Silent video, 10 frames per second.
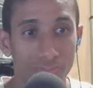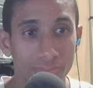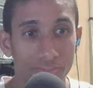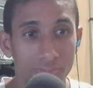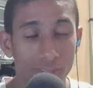
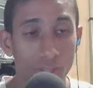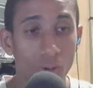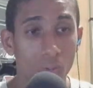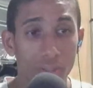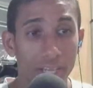you know
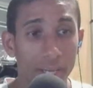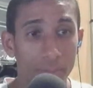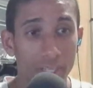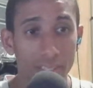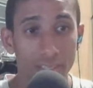what that
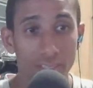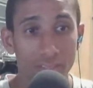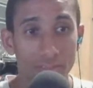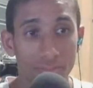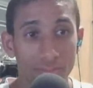means,
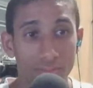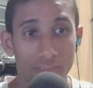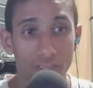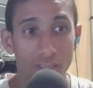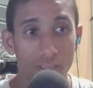
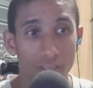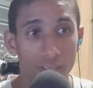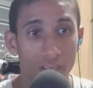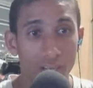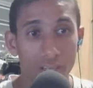
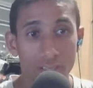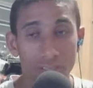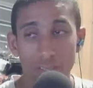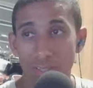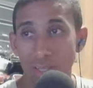because
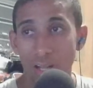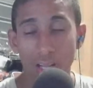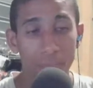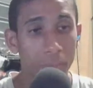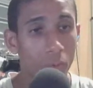a lot of
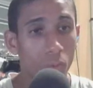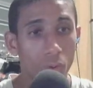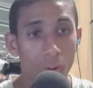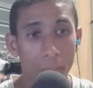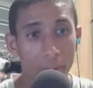people
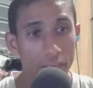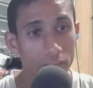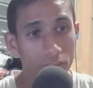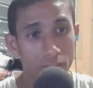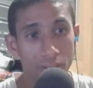won't buy
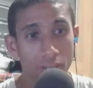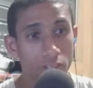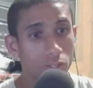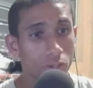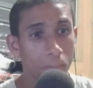your
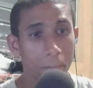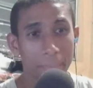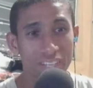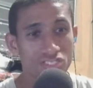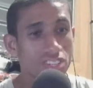
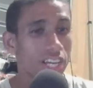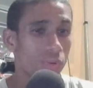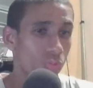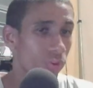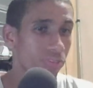mid-gen
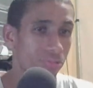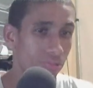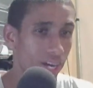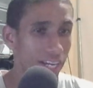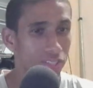
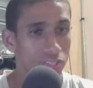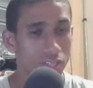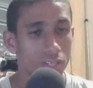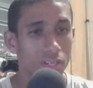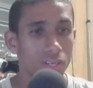refresh.
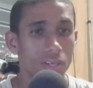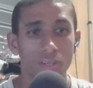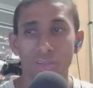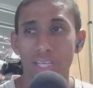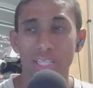
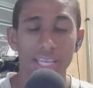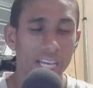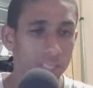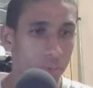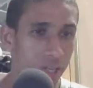Look at the
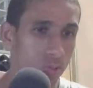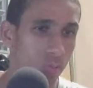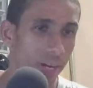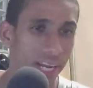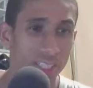Xbox One
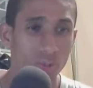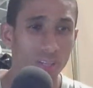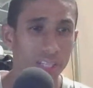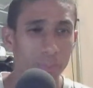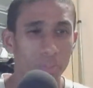X. Look at
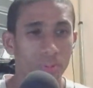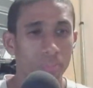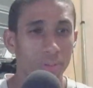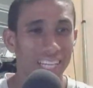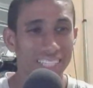the
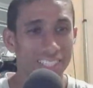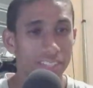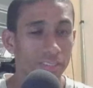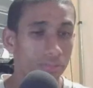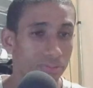
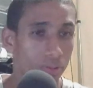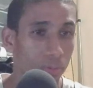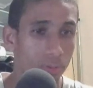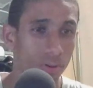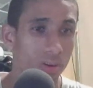PlayStation 4
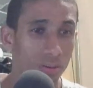Pro.